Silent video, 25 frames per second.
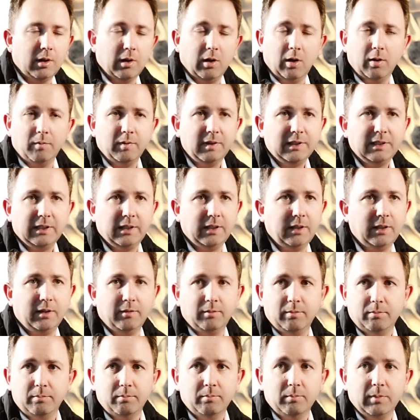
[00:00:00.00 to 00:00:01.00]

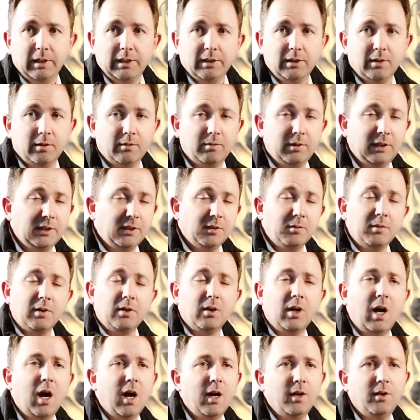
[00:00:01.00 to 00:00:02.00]
obviously there's, there's a
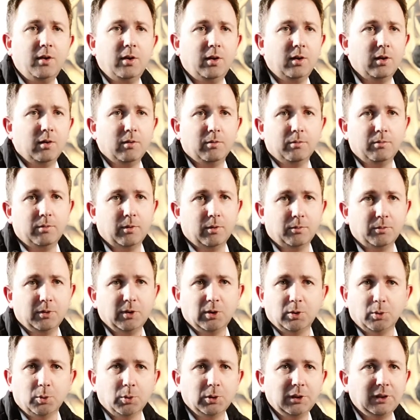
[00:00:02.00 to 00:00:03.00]
variety of, of
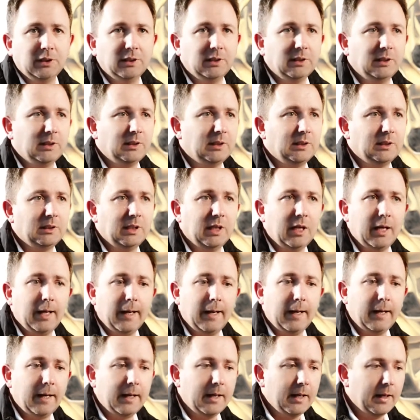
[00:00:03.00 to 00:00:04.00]
sources
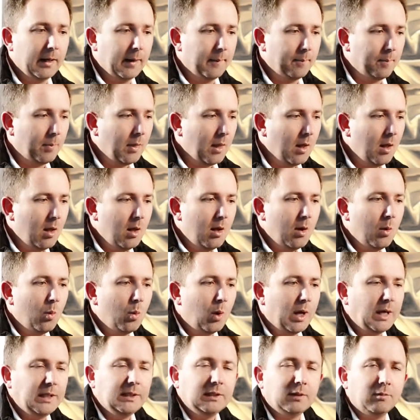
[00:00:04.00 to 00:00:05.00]
and um,
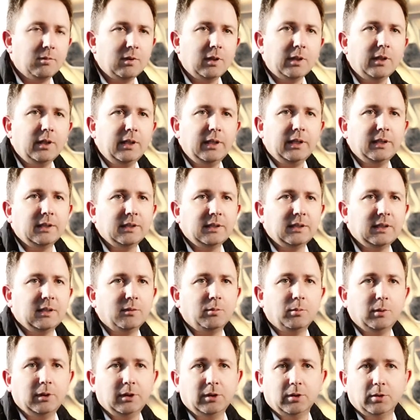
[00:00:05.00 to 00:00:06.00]
ways of learning and
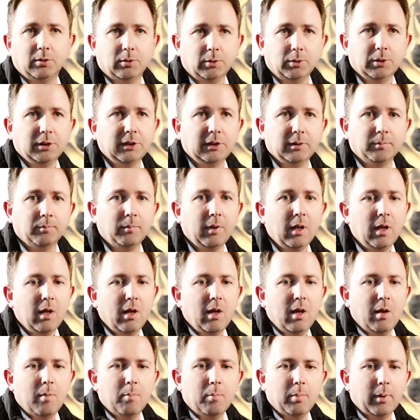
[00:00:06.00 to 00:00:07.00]
stuff, which is awesome.
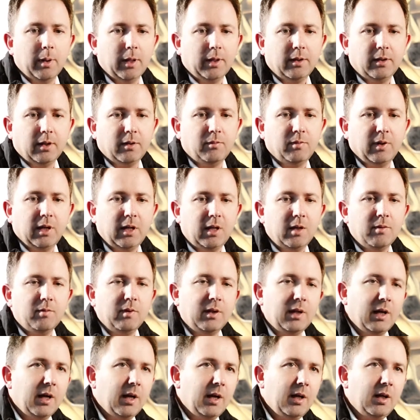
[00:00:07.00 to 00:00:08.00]
But at the end of the
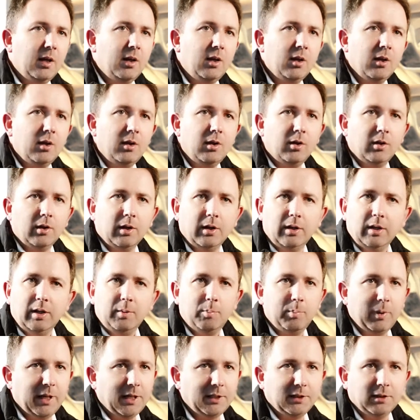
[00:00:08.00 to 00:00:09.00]
day, you're going to
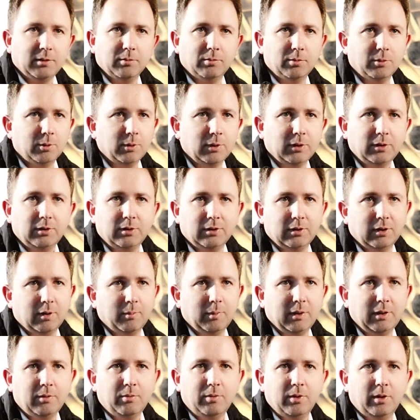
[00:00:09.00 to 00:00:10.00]
need passion for it. I
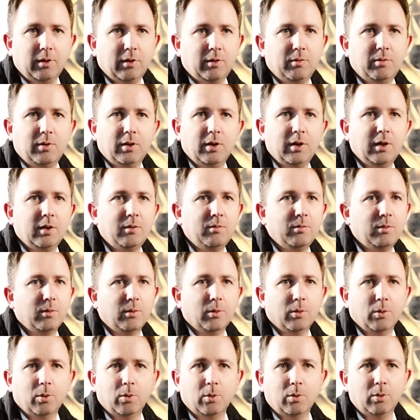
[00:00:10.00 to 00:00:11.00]
mean, if, you, if you're in it
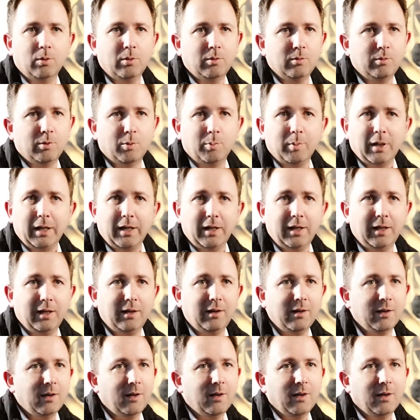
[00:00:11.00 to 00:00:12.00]
for, for money,